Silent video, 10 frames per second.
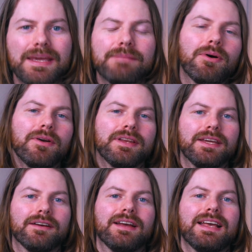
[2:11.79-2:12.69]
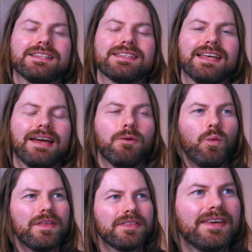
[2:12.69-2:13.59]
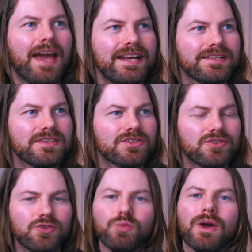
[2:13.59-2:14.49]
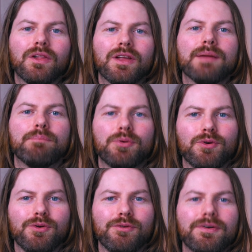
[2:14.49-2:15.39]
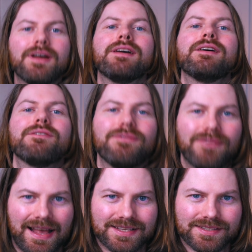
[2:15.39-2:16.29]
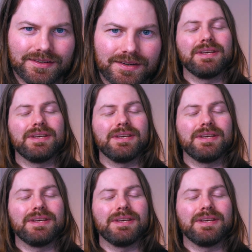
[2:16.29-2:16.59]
main point here is that with guidance, you will improve faster.